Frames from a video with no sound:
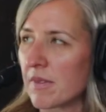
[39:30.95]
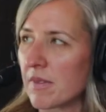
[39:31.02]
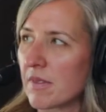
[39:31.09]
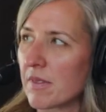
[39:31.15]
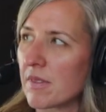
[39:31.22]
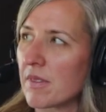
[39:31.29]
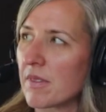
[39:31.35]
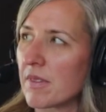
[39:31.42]

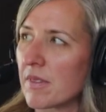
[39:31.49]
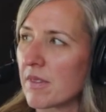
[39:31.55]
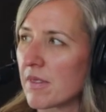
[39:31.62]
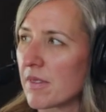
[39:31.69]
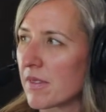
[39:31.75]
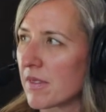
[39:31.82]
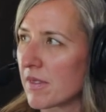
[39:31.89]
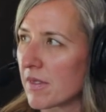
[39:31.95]

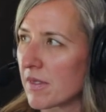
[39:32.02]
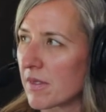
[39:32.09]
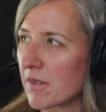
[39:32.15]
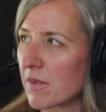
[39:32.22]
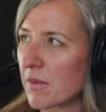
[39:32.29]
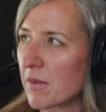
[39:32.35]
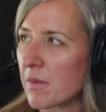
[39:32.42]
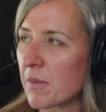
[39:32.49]

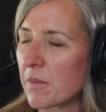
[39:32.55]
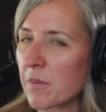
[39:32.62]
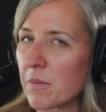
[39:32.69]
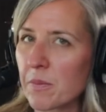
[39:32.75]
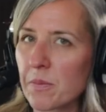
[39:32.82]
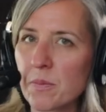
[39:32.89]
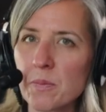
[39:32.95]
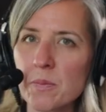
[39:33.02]

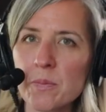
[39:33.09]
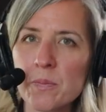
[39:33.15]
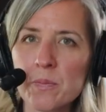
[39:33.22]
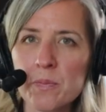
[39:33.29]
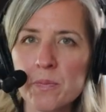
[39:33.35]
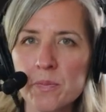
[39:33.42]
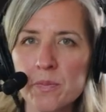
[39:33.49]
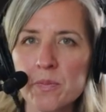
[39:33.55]

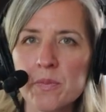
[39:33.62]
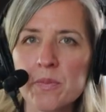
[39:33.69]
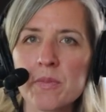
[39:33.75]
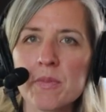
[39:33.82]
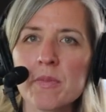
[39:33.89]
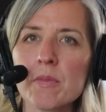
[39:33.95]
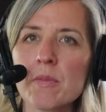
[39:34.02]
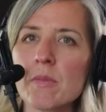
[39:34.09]

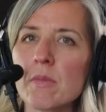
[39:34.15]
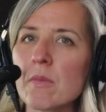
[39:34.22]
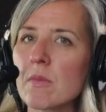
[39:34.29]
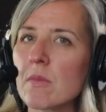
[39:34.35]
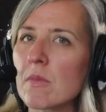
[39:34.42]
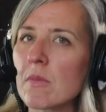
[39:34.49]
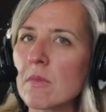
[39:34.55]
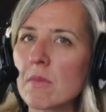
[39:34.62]

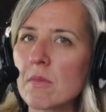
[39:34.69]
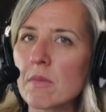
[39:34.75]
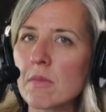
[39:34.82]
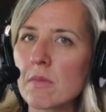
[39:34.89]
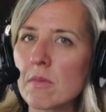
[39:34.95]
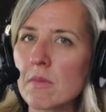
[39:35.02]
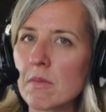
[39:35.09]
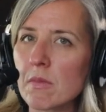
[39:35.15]

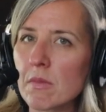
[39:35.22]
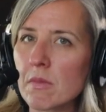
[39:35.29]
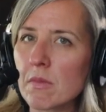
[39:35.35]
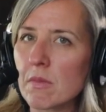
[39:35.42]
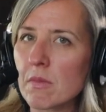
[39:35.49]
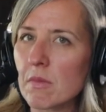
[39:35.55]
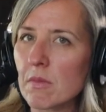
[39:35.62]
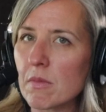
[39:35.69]

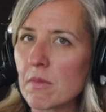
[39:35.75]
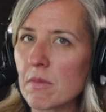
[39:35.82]
This person isn't speaking.